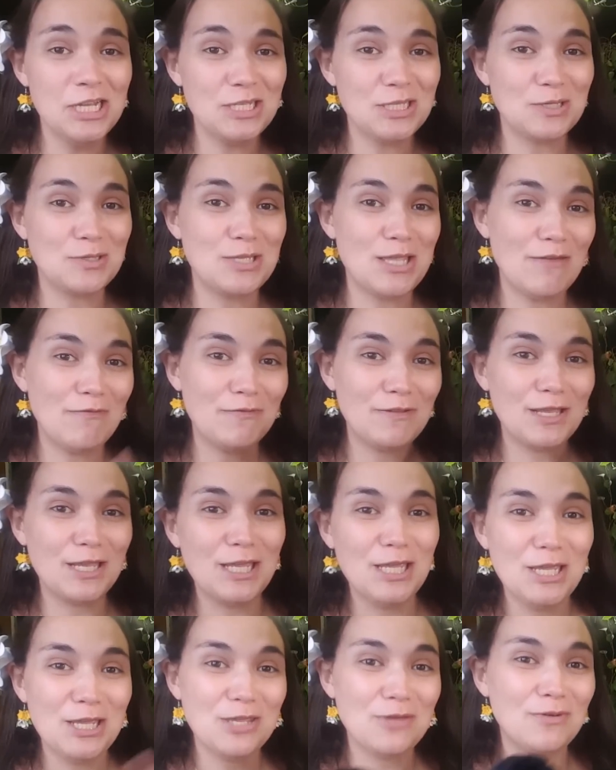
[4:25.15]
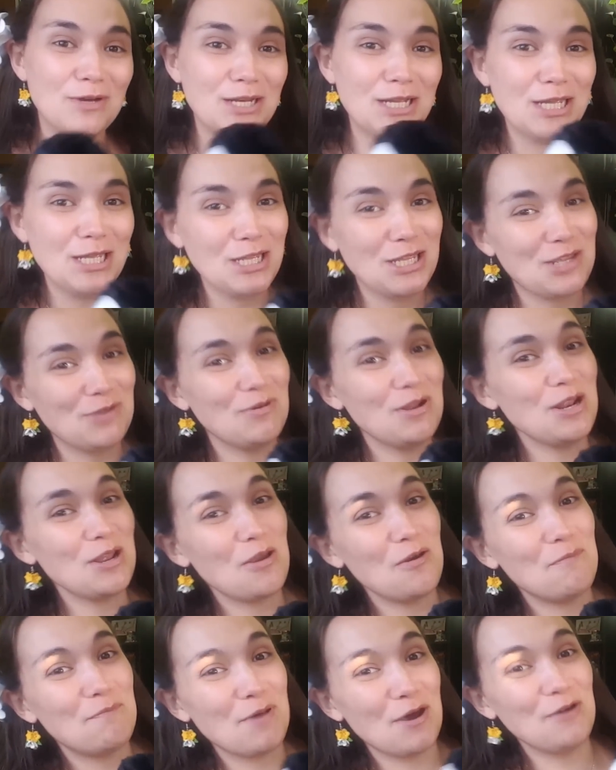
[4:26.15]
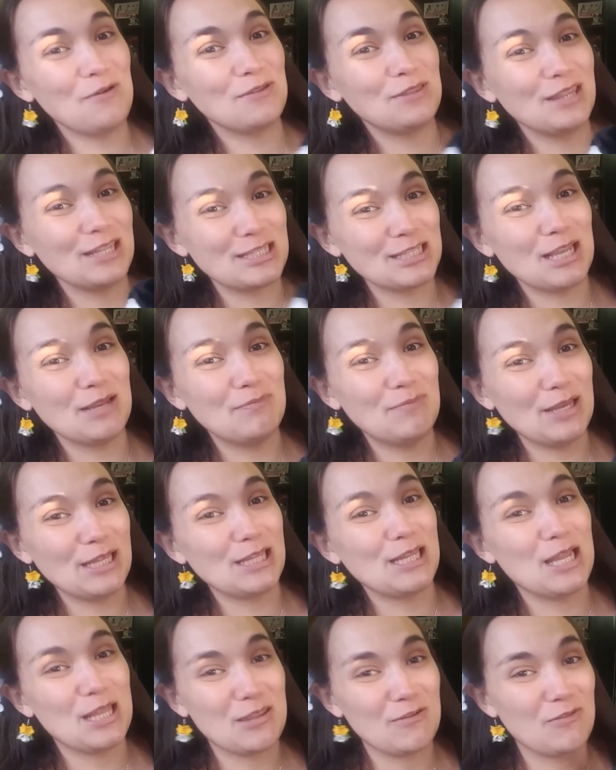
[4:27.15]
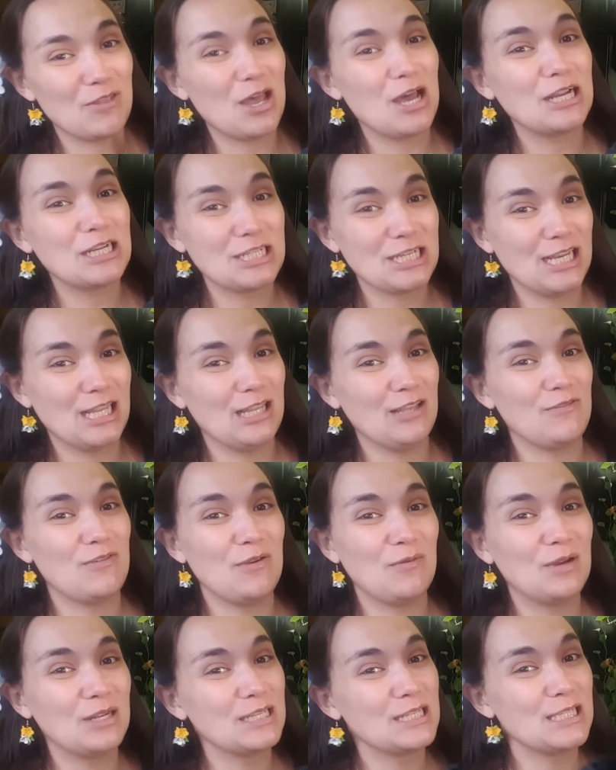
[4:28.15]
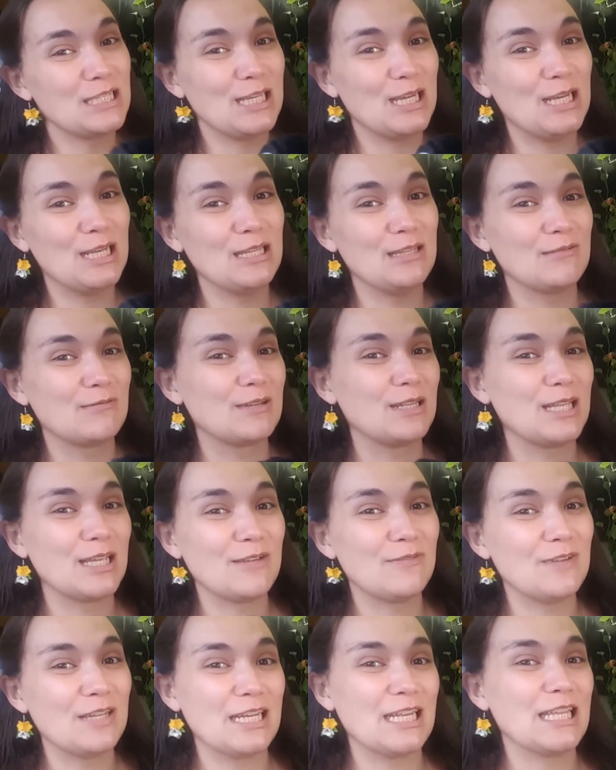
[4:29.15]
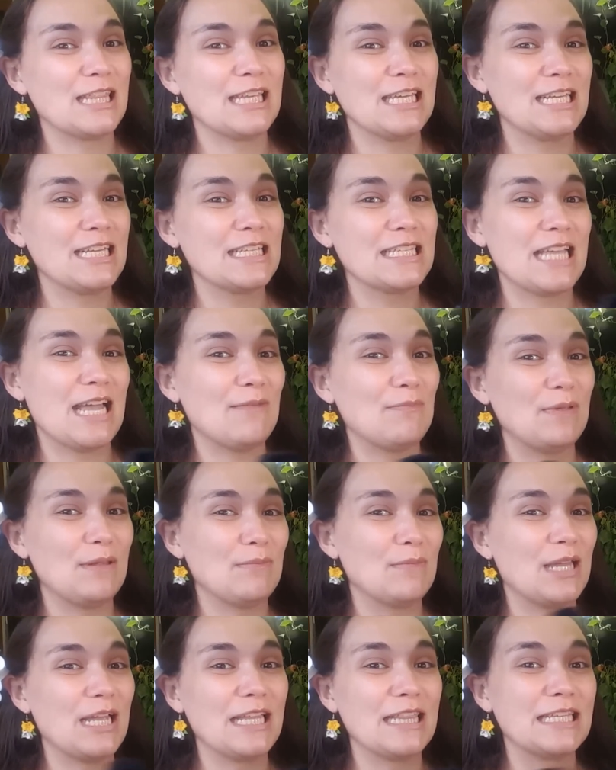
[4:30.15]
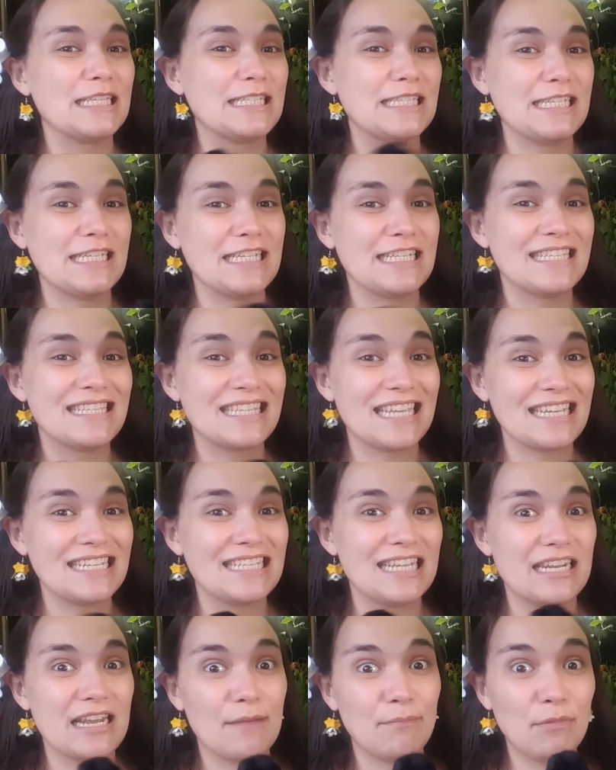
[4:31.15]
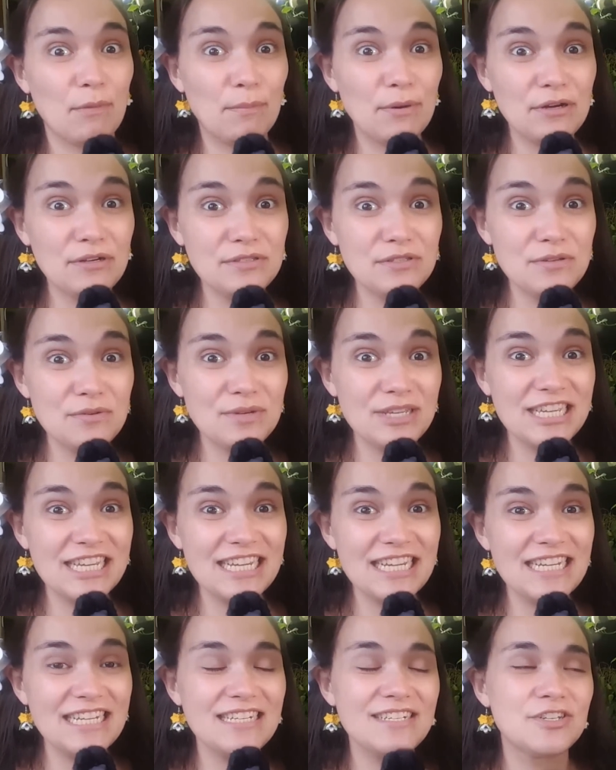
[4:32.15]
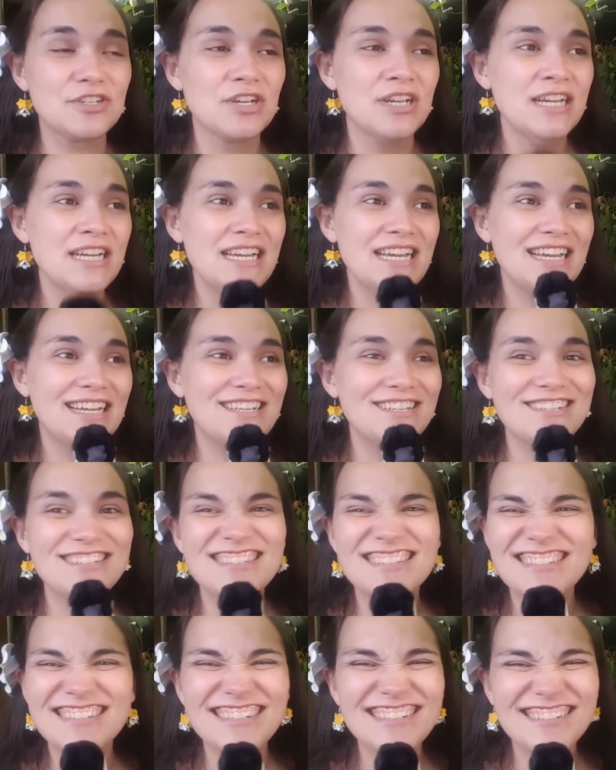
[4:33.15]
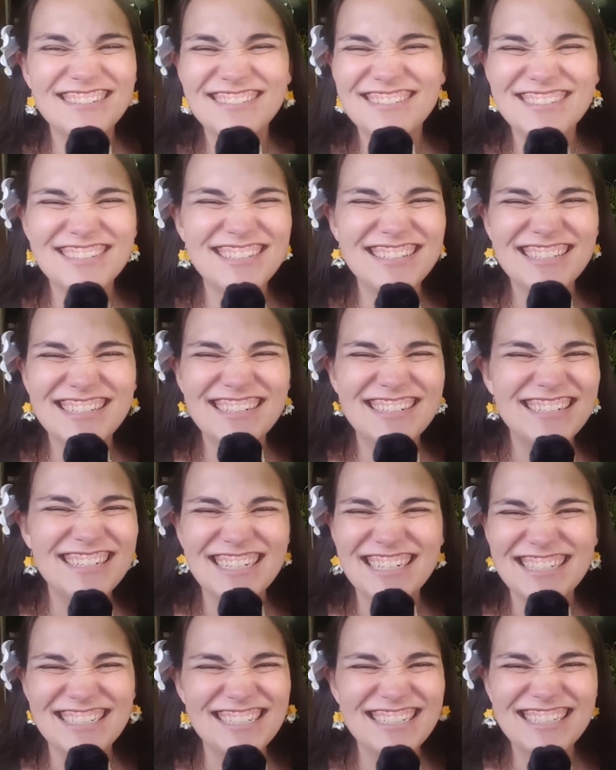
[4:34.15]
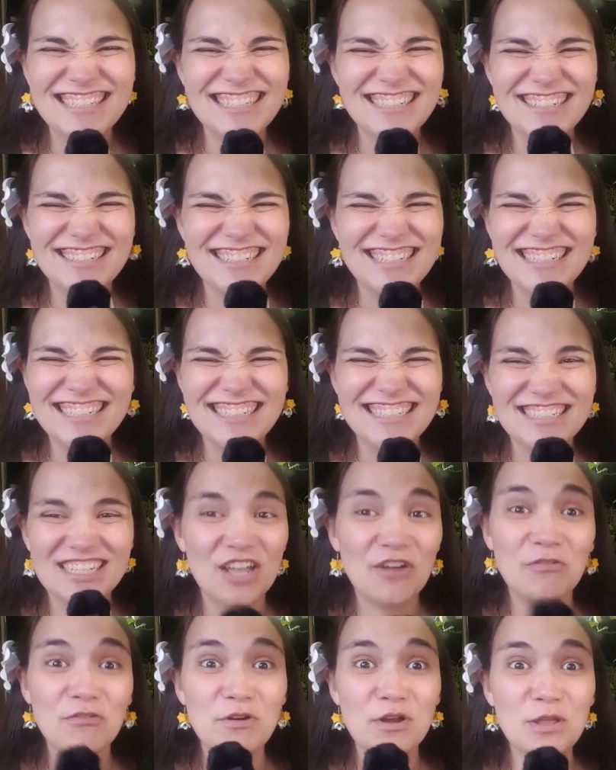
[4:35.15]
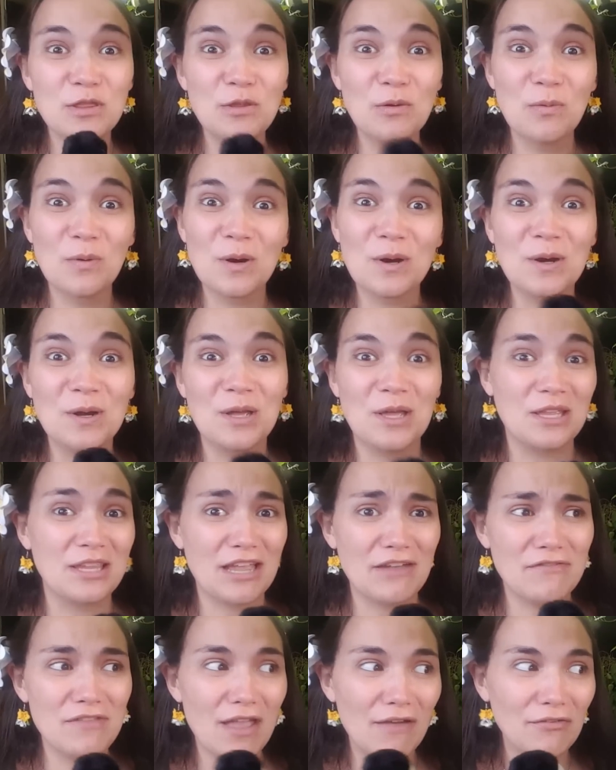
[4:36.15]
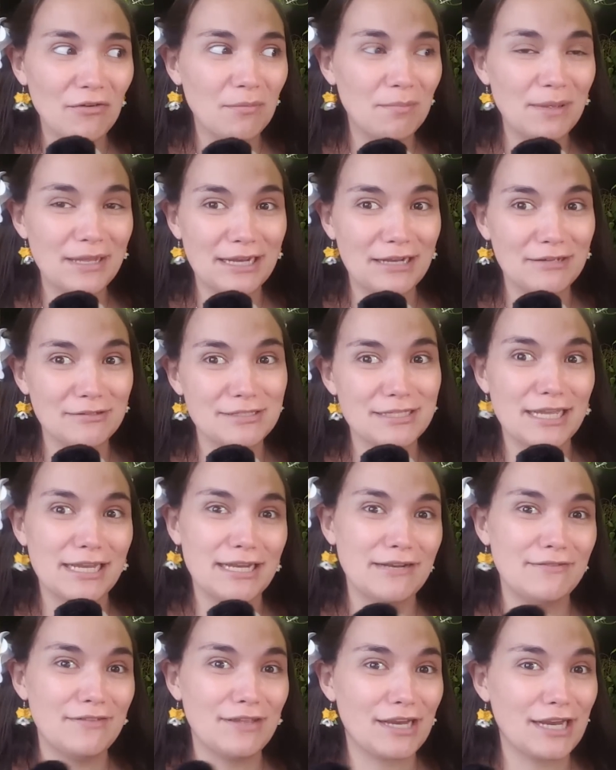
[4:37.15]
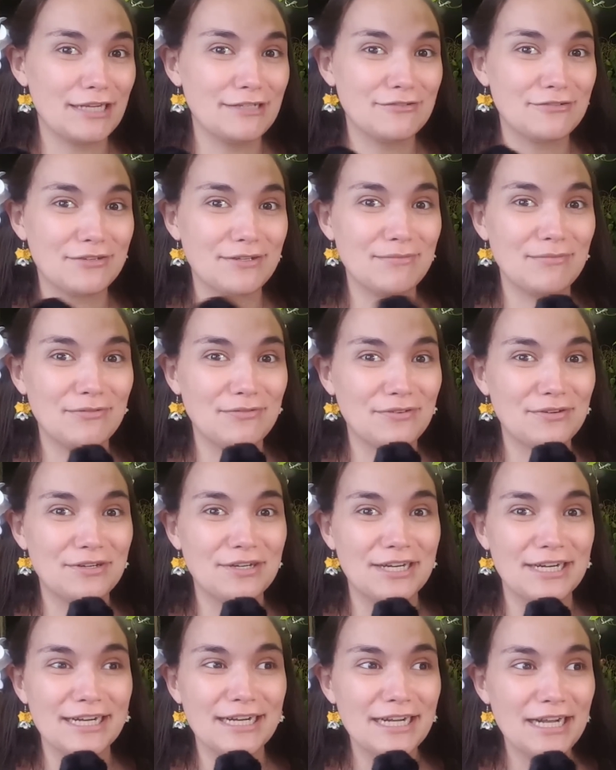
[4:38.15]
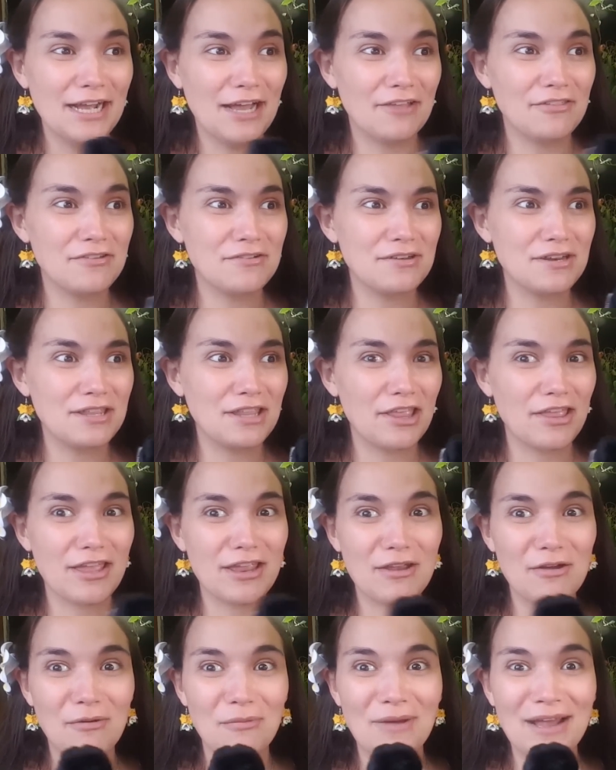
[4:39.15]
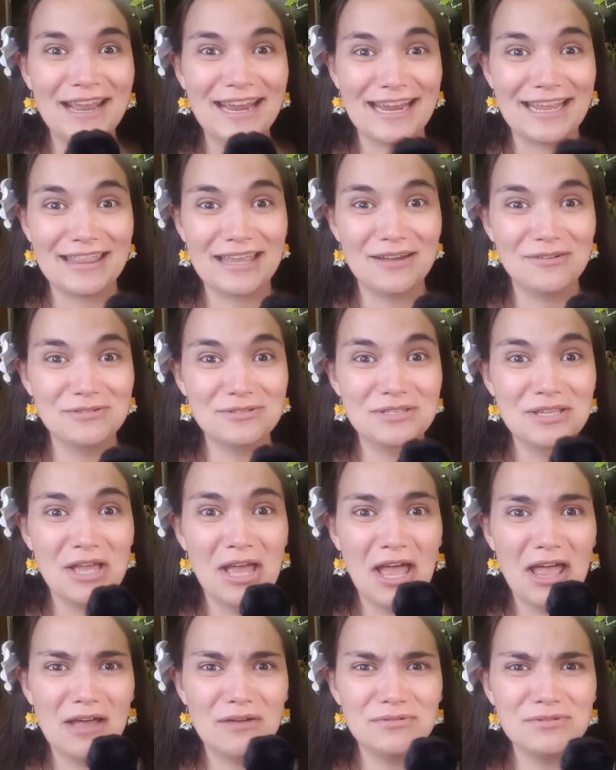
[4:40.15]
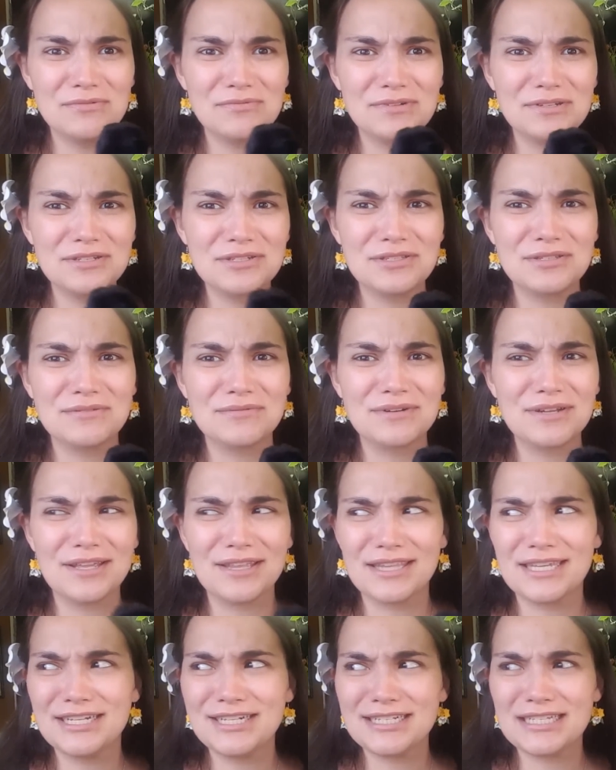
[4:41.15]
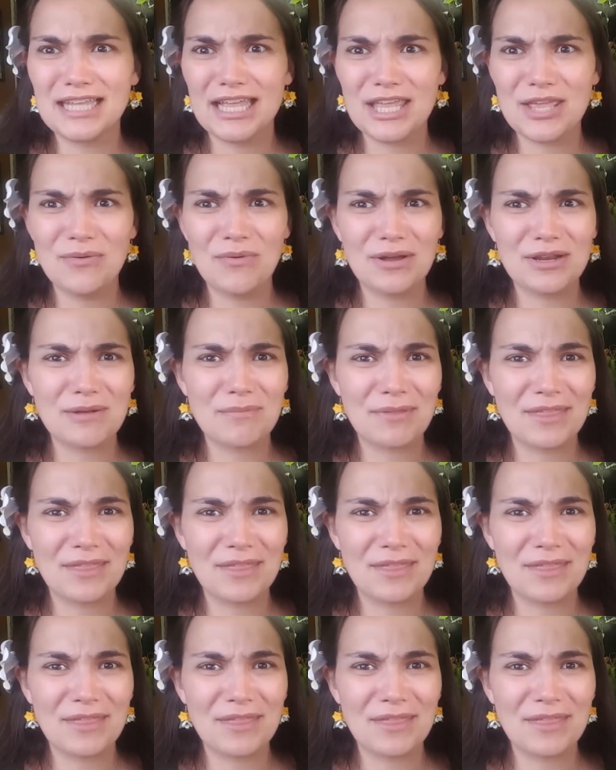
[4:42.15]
So definitely you want to you want to go poke the sub button on the vlog channel if you want to see all the really funny things happen behind the scenes, like setting up the bird's new cage and just, you know, just Siri, just Siri discovering the world. I've never been outside of the country before other than like Hawaii. That was that was really surreal. They just let you on a